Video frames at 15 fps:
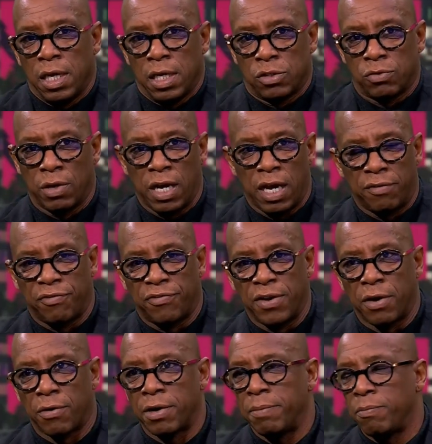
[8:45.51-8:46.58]
it's really
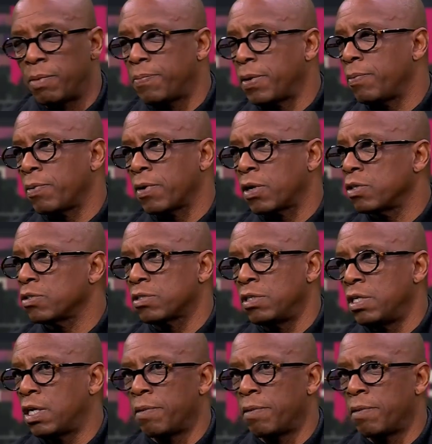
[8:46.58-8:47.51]
unfair on him when people are constantly